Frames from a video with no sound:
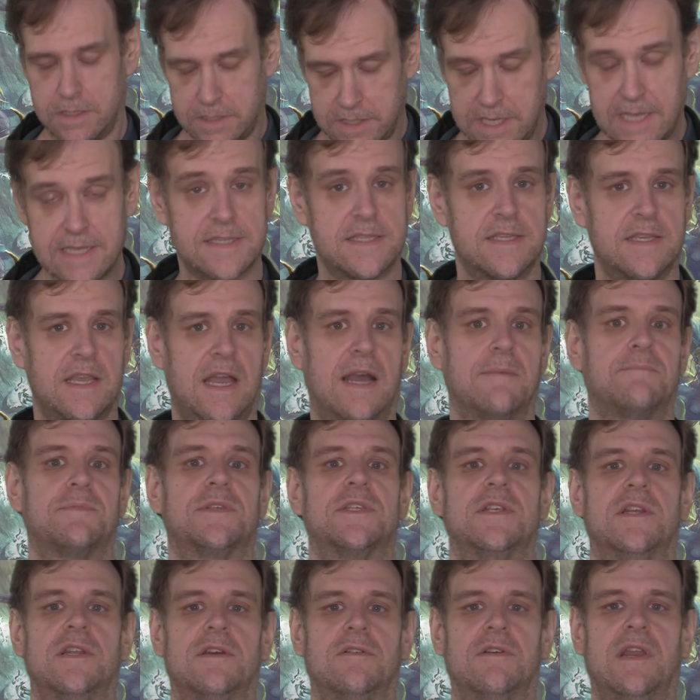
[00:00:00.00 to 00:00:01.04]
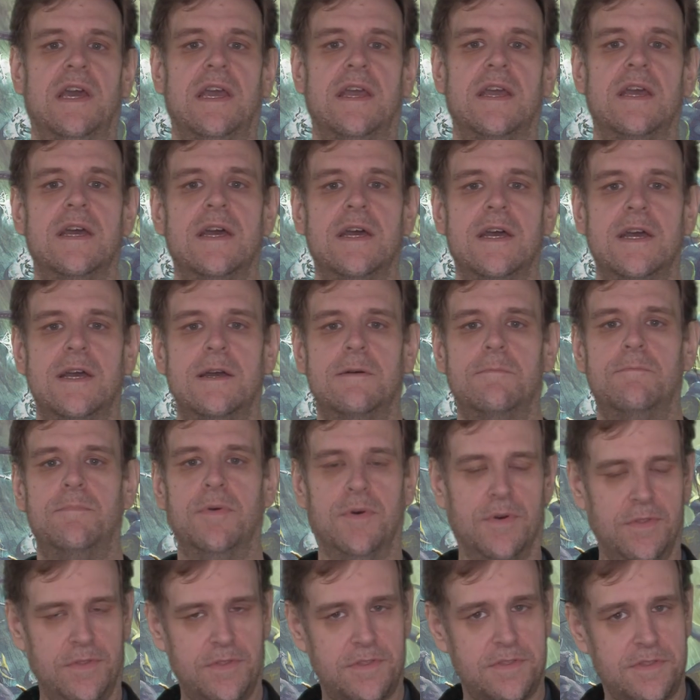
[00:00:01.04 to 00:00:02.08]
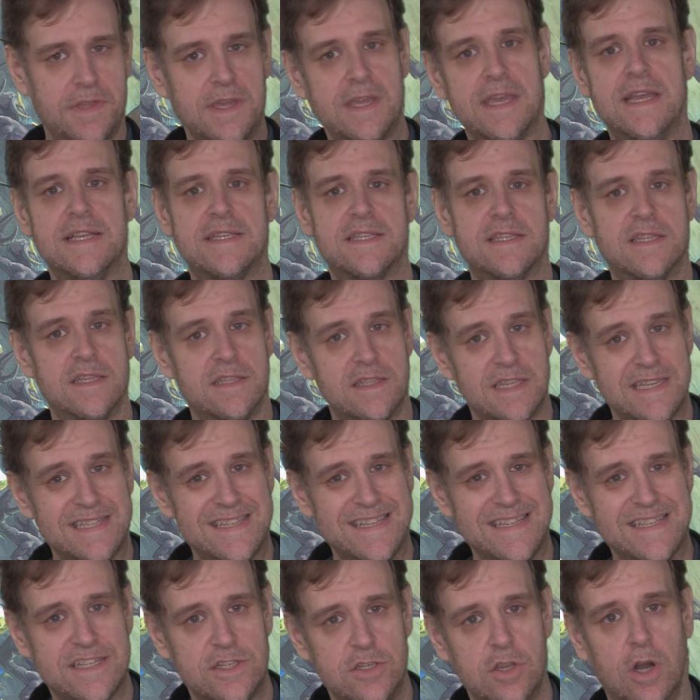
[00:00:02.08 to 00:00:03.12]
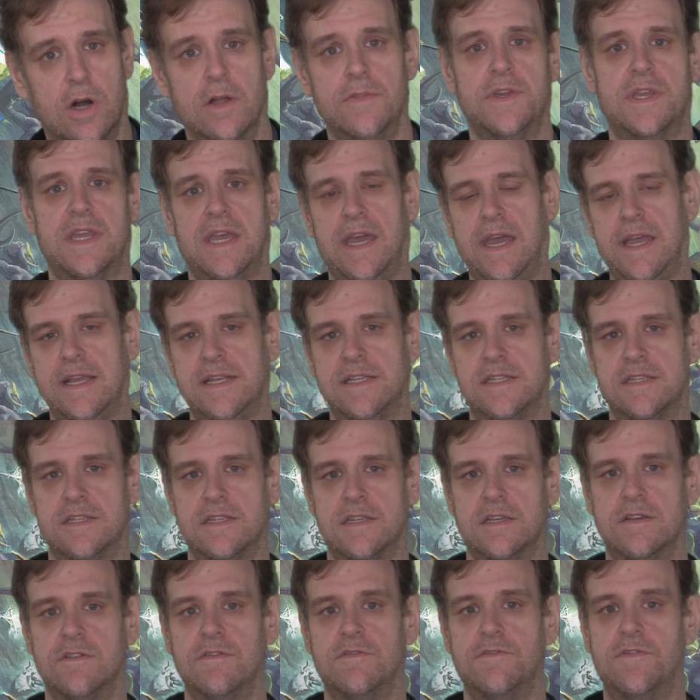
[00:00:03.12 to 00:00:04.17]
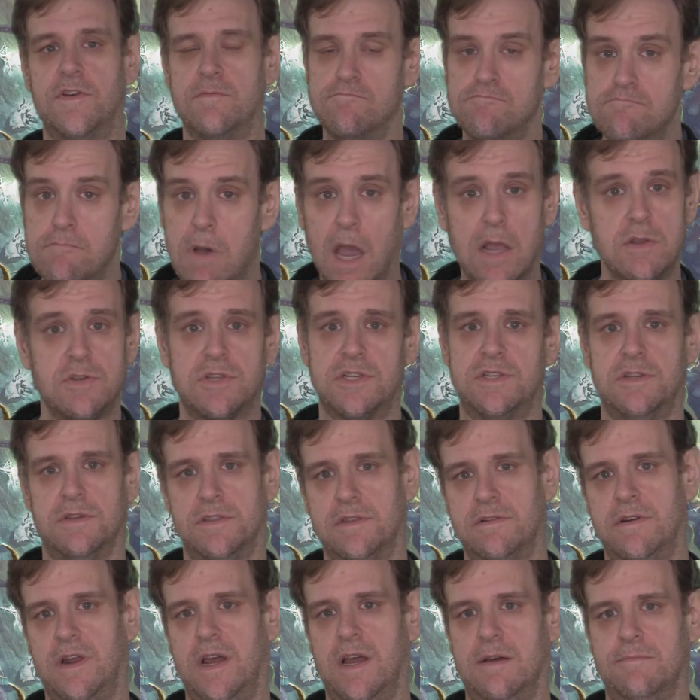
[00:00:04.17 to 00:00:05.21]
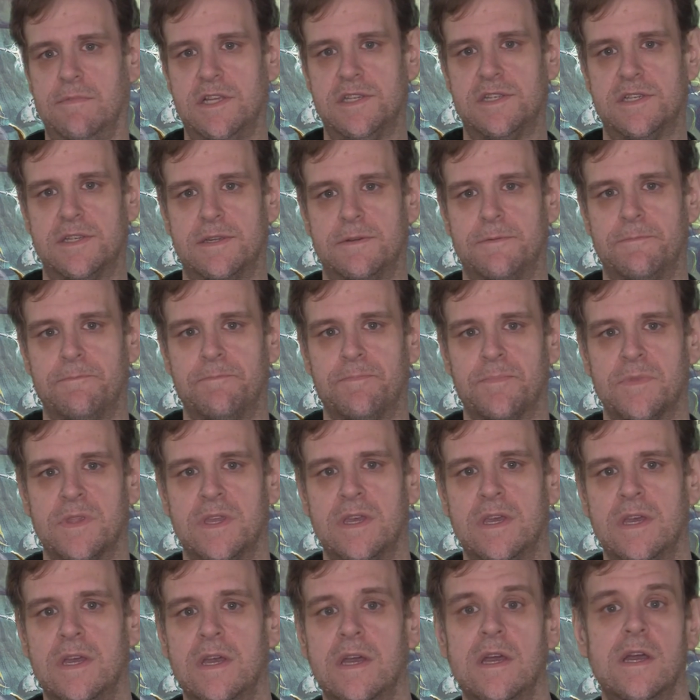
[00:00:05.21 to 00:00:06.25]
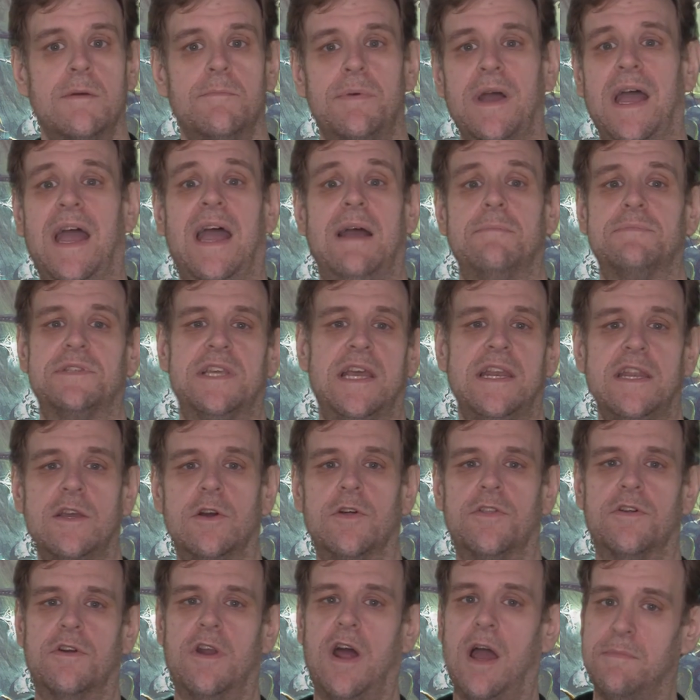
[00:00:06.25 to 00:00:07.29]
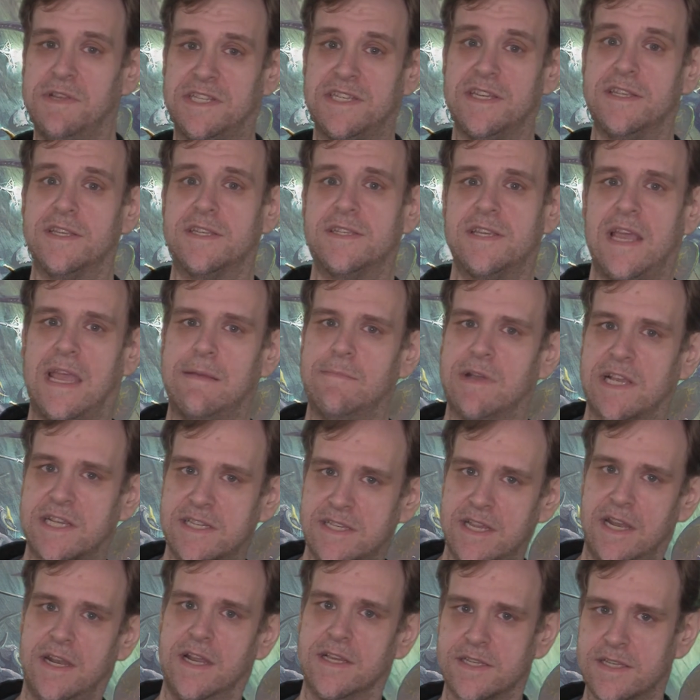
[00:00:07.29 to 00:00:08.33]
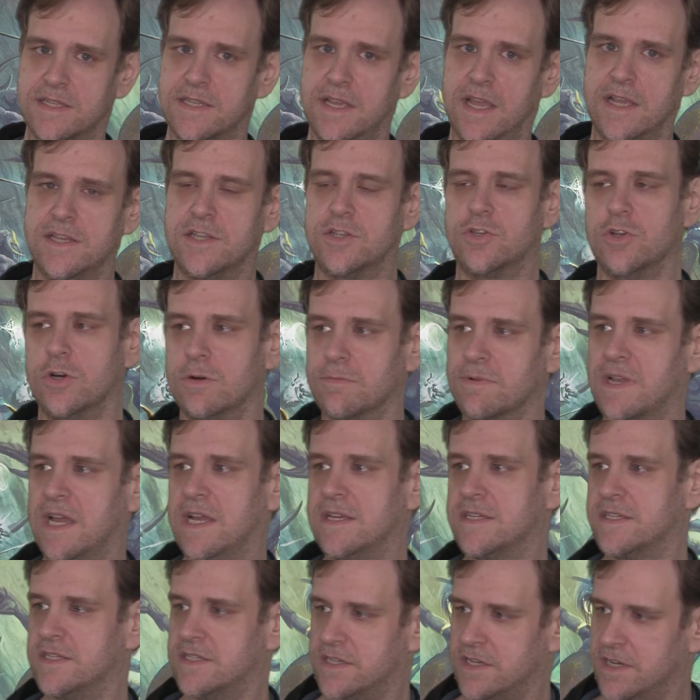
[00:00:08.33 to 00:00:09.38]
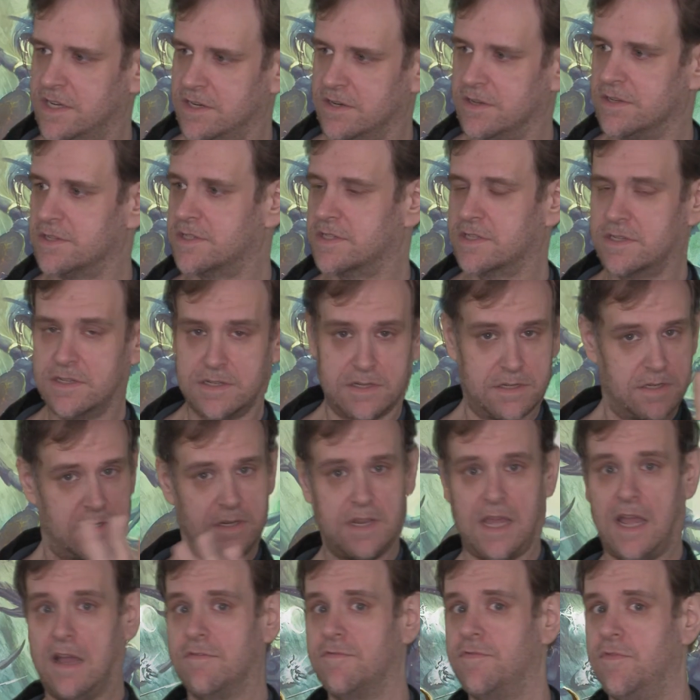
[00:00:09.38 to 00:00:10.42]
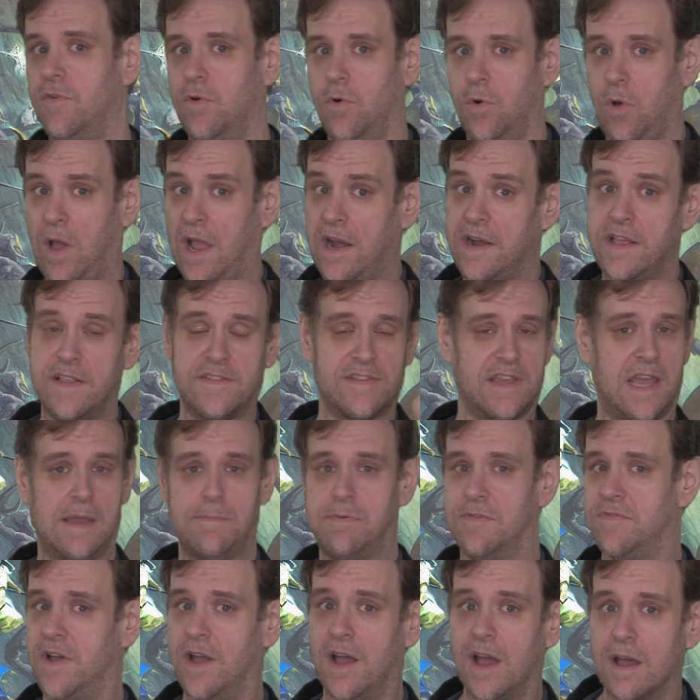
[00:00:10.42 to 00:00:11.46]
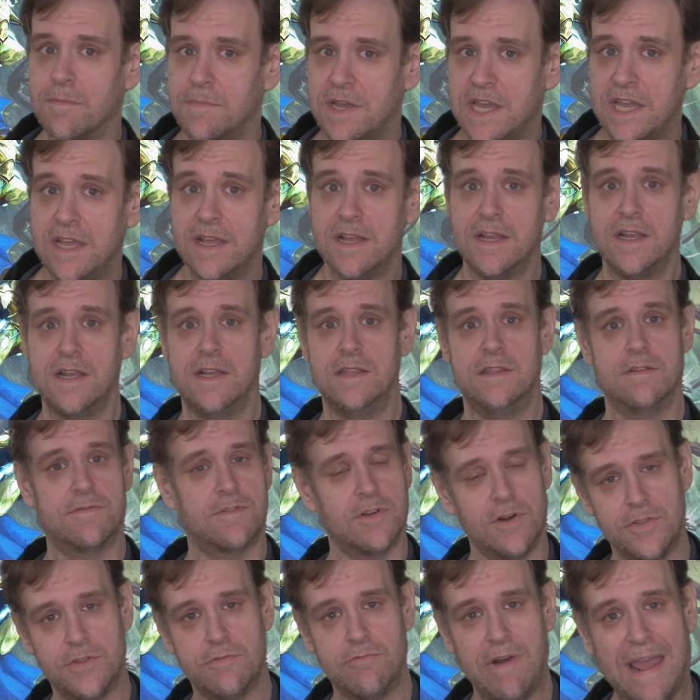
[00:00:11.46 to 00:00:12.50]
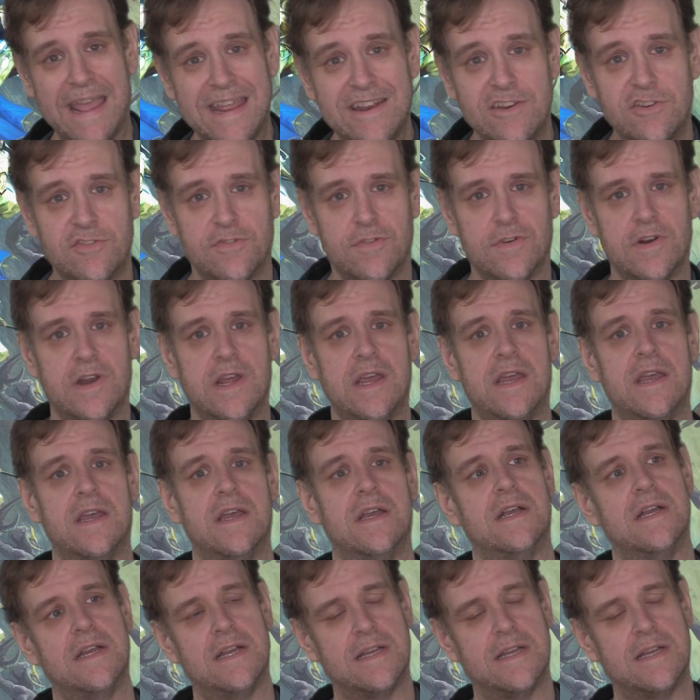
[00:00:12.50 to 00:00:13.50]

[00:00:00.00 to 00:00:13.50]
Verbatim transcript: Yes, absolutely. But the thing is that this is not the case for most other armies. Perhaps any other army to the same extent. As I say, Stormcast Eternals can have any type of army. They've got the range for it.